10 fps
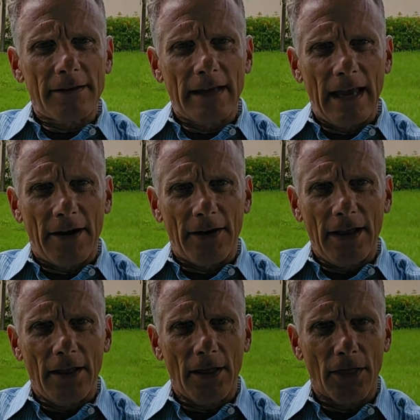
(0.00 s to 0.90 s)
to
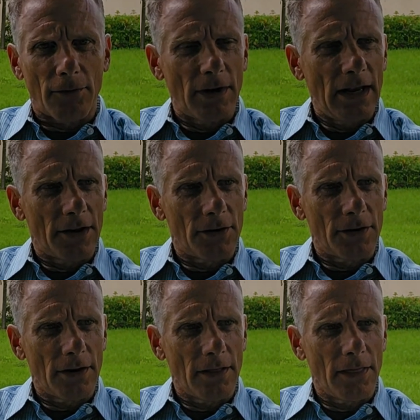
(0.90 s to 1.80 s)
carry
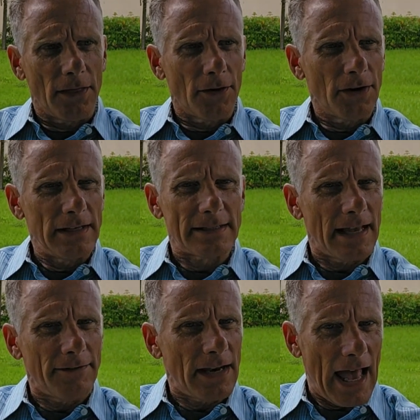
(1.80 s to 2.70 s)

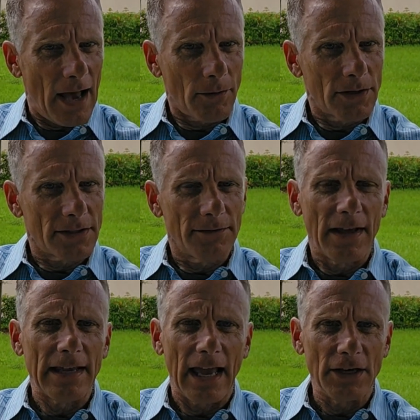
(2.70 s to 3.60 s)
337 hours of
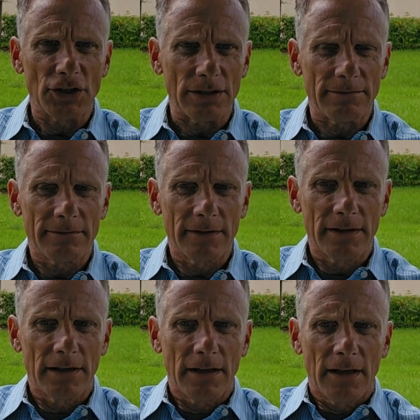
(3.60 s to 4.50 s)
vacation
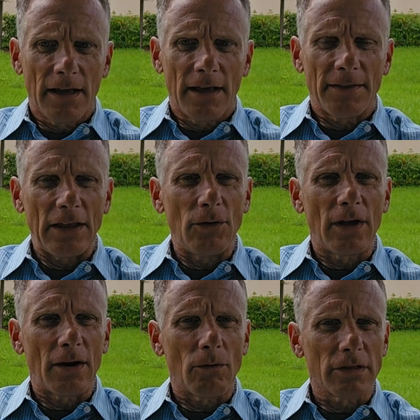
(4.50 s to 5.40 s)
that you
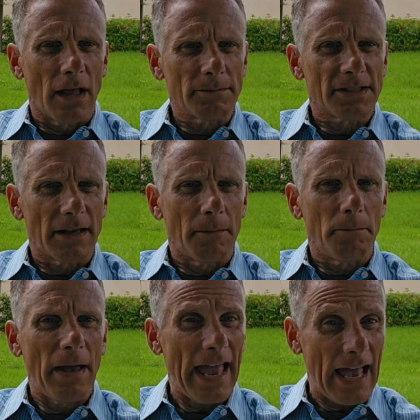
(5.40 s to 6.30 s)
get a lump
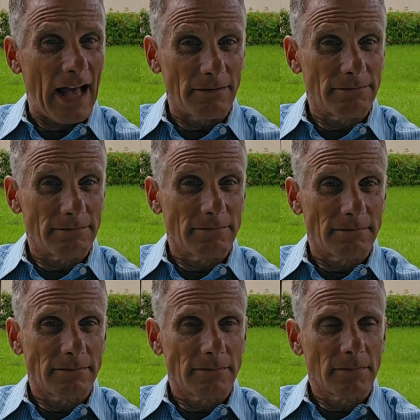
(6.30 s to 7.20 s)
sum payout
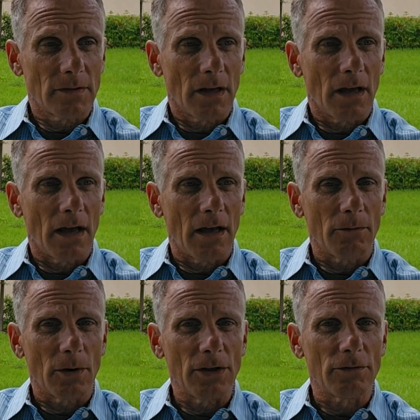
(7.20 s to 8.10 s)

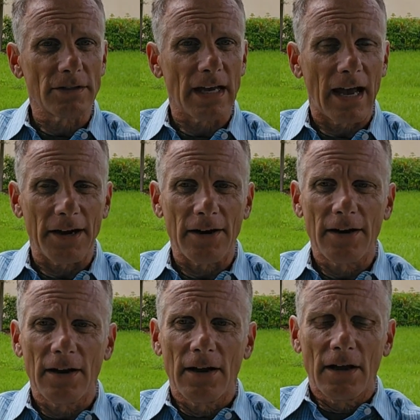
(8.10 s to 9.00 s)
when you retire.
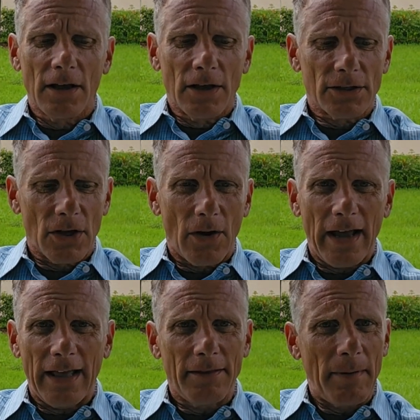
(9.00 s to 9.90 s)
So I
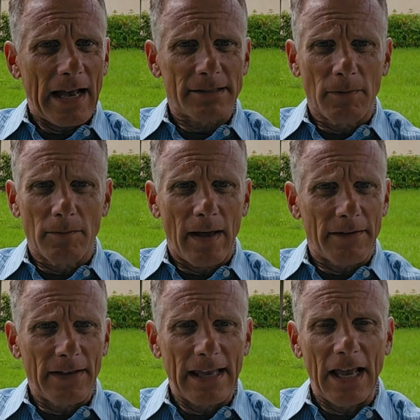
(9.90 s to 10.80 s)
had the maximum amount
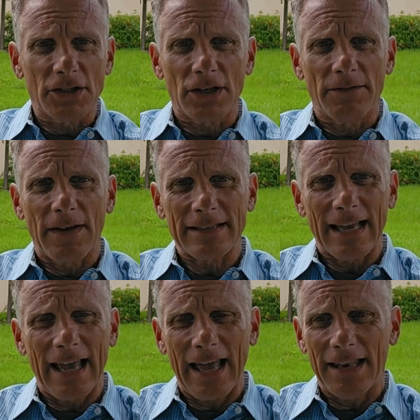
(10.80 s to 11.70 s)
of vacation. In fact,
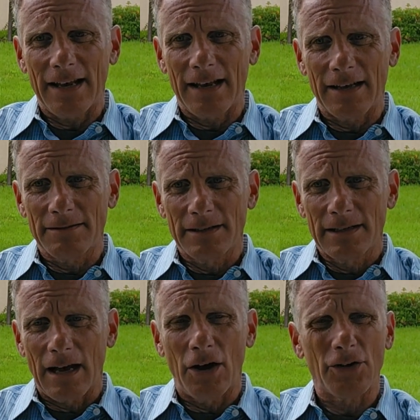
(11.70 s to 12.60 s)
I had
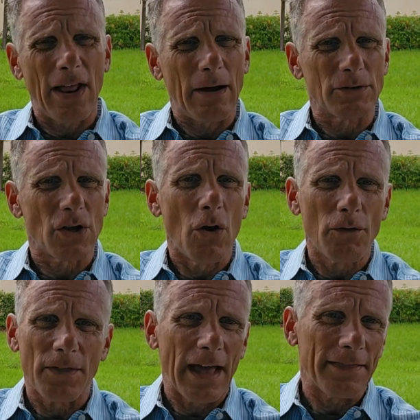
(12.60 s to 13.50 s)
100 hours
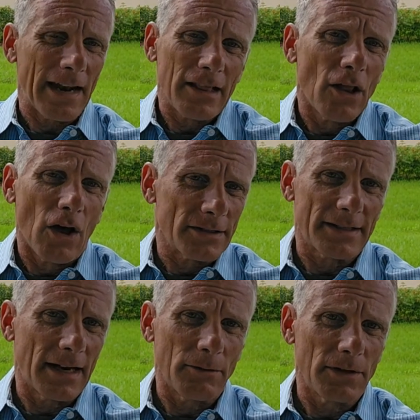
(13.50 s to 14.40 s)
over that I lost,
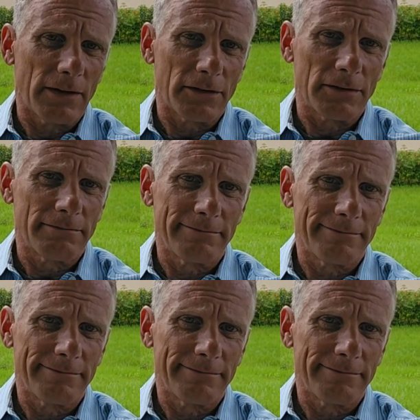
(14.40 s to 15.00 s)
that I will never